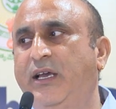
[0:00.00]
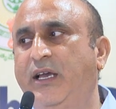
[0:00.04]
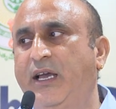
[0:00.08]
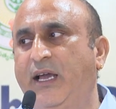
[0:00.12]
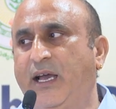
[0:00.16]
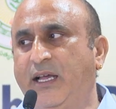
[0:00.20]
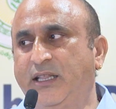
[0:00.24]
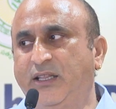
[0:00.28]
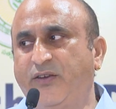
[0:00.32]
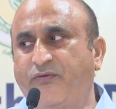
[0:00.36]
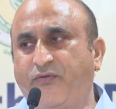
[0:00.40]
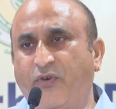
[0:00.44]

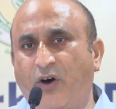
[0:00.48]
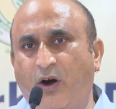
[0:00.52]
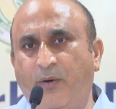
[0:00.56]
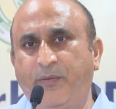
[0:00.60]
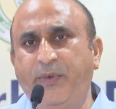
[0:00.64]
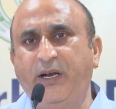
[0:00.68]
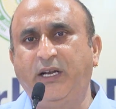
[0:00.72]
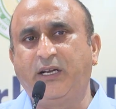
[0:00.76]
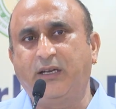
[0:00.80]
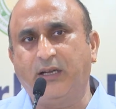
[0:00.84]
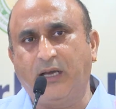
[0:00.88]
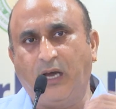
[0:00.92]
And the
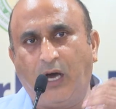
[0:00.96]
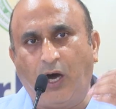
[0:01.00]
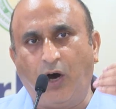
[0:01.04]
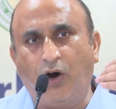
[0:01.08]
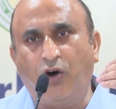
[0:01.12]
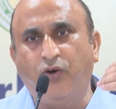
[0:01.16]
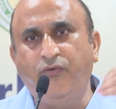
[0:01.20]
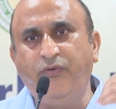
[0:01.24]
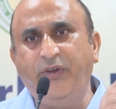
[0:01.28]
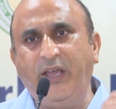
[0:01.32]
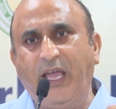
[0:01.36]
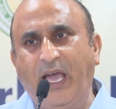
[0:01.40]
format,
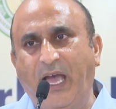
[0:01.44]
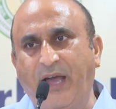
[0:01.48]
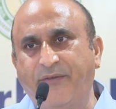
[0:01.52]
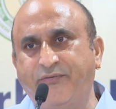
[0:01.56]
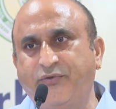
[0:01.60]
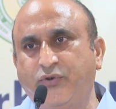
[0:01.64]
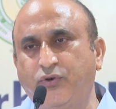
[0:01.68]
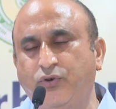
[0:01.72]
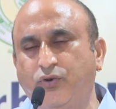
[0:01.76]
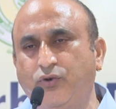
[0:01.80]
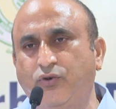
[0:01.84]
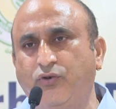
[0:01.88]
how we have
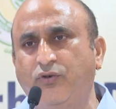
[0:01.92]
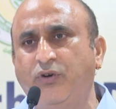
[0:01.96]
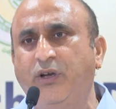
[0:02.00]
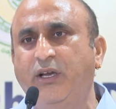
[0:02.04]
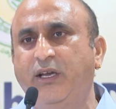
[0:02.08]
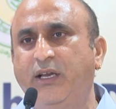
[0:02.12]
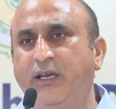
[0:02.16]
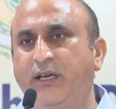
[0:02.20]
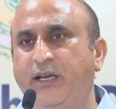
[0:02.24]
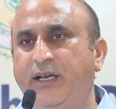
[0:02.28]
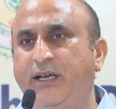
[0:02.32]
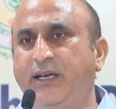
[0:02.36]
to
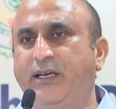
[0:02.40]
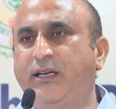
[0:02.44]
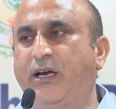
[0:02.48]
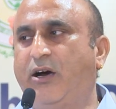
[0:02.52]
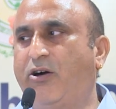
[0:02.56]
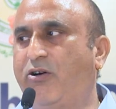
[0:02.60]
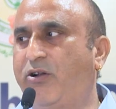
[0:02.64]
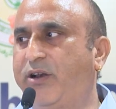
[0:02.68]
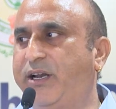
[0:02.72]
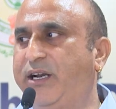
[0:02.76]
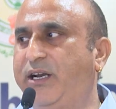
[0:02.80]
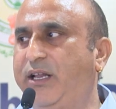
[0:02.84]
do, it
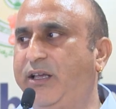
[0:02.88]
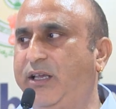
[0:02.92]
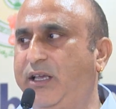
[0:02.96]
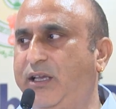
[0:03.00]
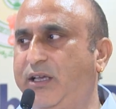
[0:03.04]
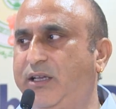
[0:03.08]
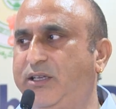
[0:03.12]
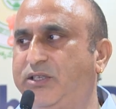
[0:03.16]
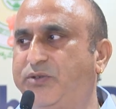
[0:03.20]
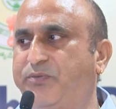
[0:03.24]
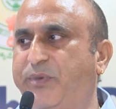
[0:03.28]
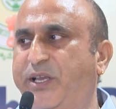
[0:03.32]
already
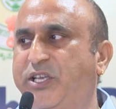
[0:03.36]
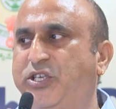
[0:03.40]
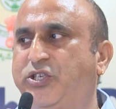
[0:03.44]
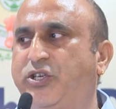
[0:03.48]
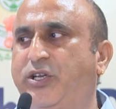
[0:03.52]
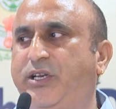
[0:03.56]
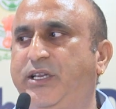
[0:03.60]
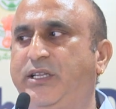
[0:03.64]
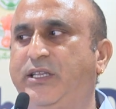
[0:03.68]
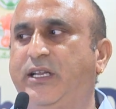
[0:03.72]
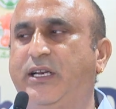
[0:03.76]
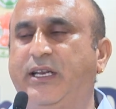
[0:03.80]
is
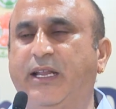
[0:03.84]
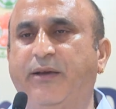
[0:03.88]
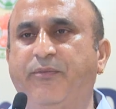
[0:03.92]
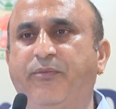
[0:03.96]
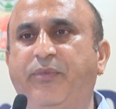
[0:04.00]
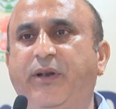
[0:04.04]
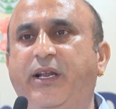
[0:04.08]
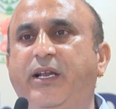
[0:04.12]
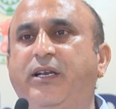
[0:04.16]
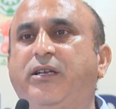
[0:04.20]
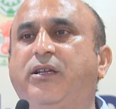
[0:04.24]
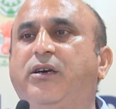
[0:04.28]
mentioned in the
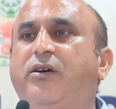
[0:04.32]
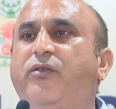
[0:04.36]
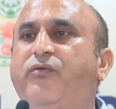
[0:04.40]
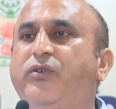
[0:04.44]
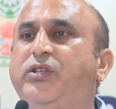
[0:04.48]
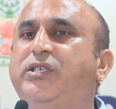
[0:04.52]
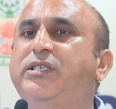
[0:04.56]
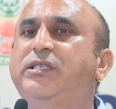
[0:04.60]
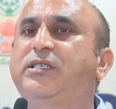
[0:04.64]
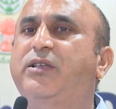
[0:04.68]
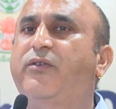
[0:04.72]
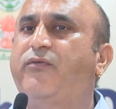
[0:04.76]
template,
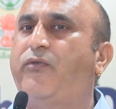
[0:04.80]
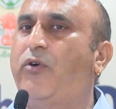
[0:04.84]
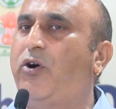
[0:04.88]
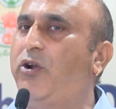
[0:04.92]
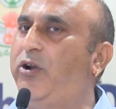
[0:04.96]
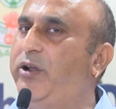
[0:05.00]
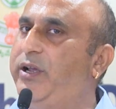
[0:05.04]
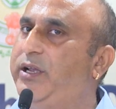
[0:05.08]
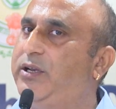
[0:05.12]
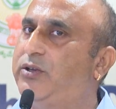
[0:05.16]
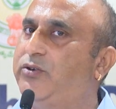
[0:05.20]
which is the following